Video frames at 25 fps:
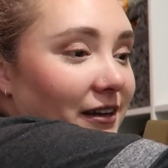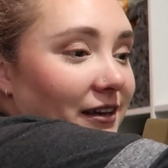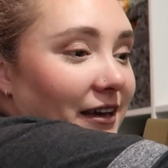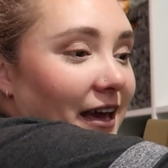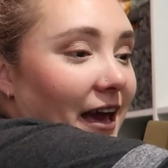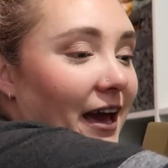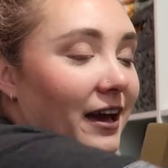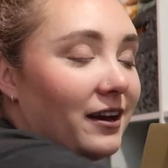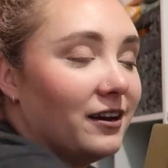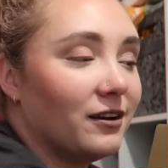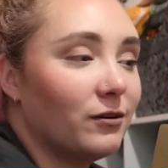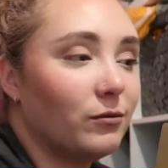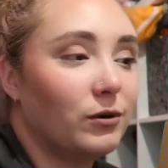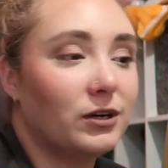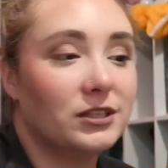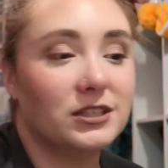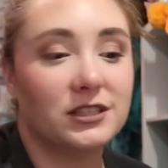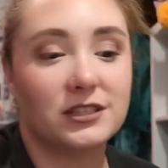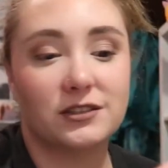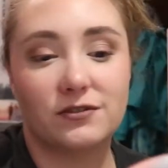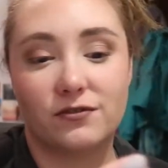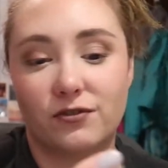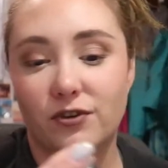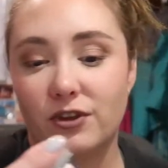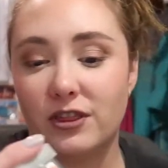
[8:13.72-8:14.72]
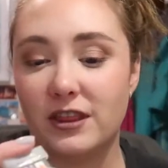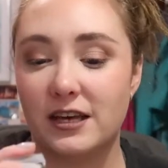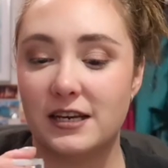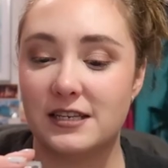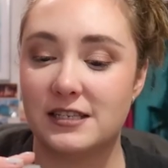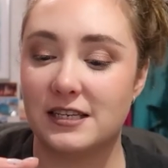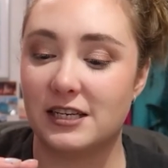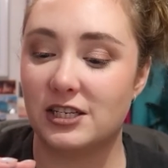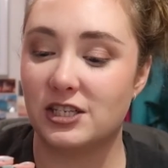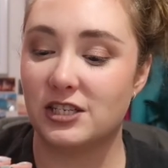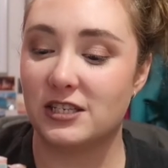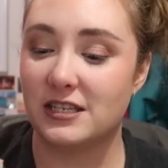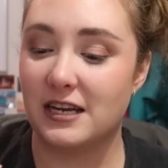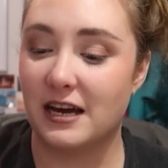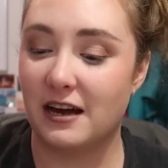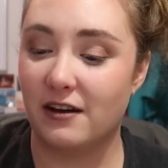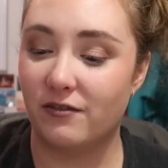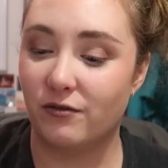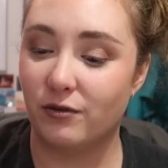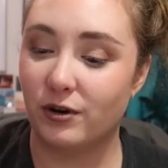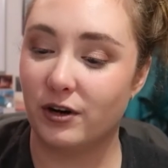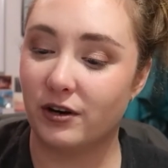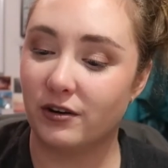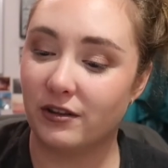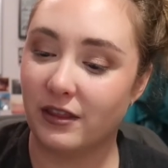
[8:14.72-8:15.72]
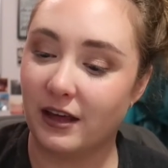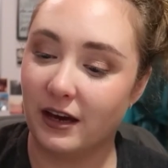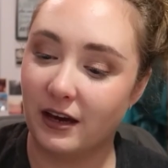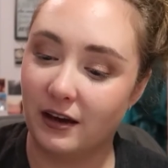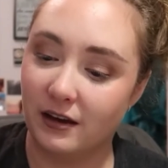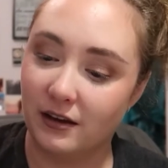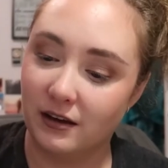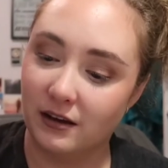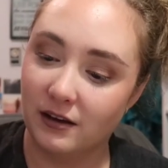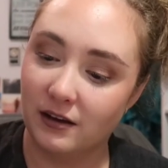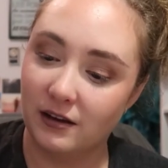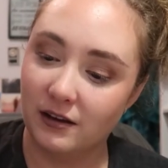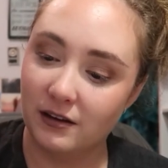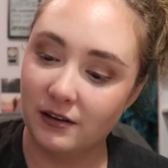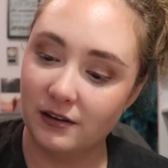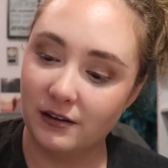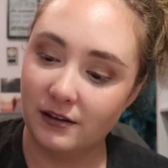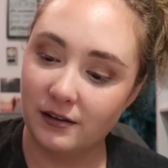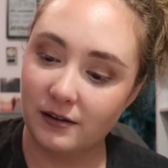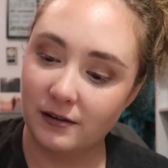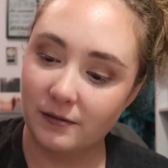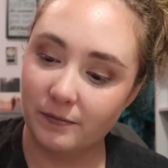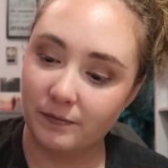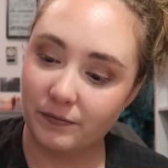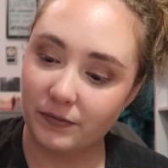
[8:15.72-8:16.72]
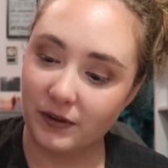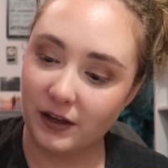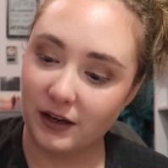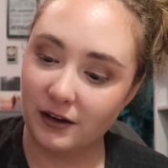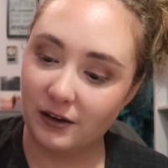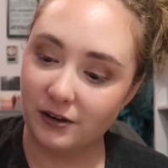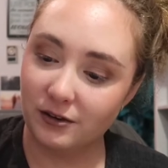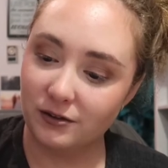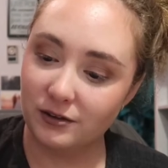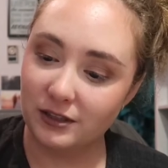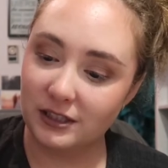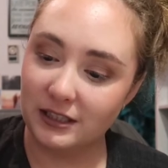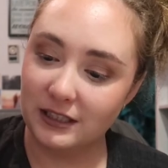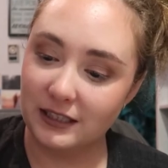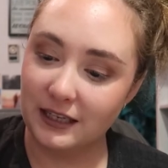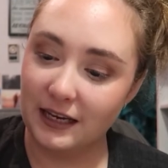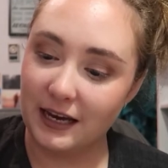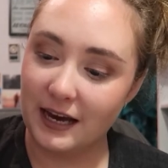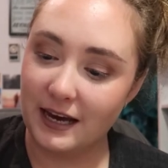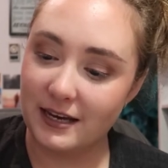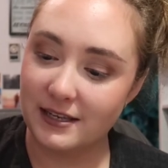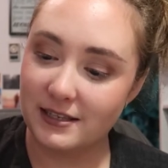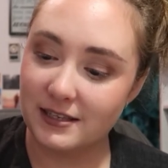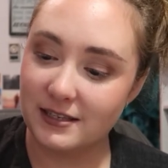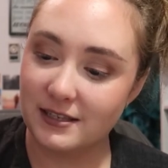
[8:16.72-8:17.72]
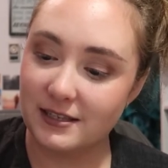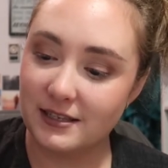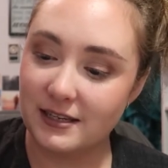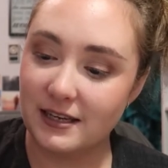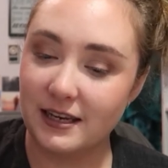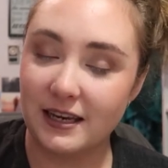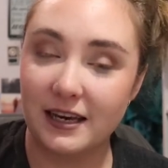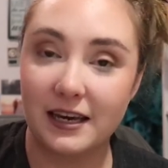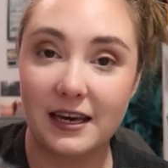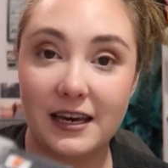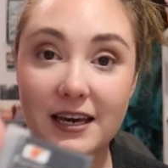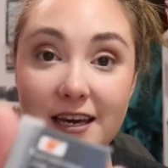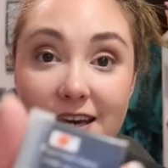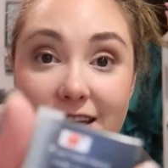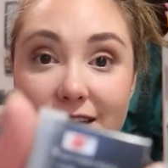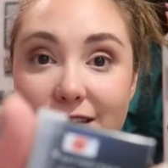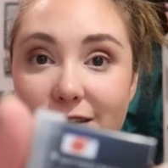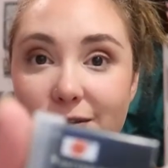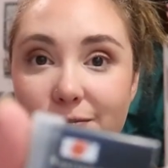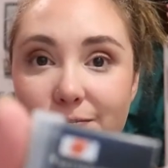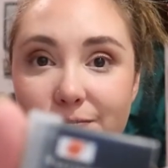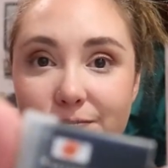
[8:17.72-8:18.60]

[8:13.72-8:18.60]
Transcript: Canon ones for this. I just have, what are they? No, D S T E.